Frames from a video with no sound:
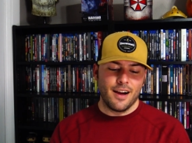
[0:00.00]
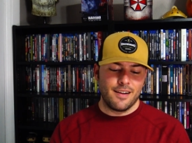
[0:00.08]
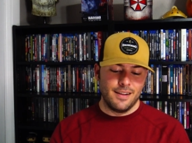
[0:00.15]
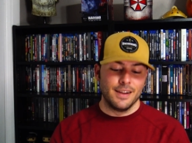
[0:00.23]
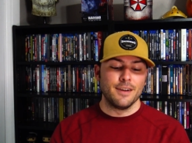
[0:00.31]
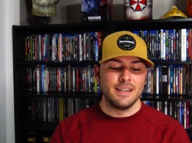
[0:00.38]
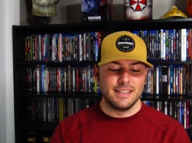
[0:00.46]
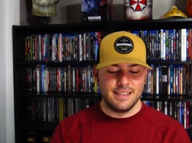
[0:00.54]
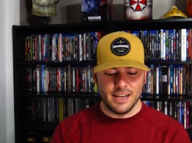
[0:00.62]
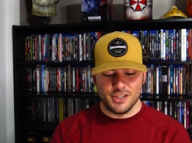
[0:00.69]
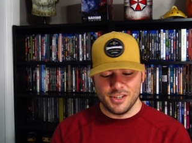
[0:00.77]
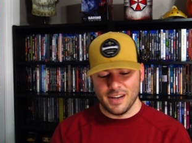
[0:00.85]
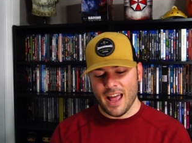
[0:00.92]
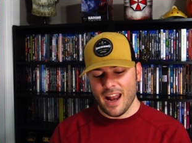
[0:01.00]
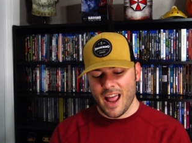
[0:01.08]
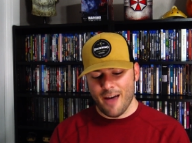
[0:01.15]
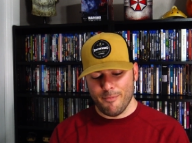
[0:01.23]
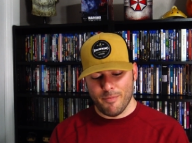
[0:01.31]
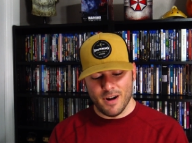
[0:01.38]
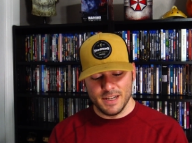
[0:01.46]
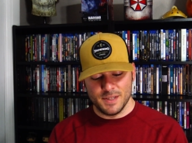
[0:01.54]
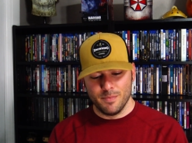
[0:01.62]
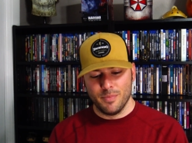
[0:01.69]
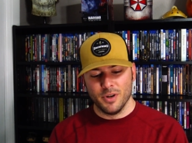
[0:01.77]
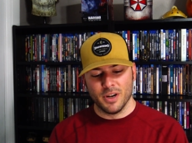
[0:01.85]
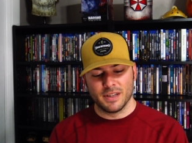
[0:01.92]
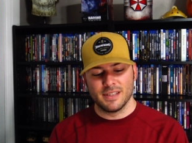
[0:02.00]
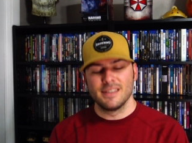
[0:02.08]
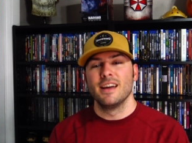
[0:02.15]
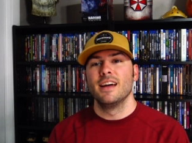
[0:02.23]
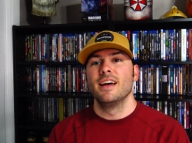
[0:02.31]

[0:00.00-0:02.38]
clearance section at Half Price Books.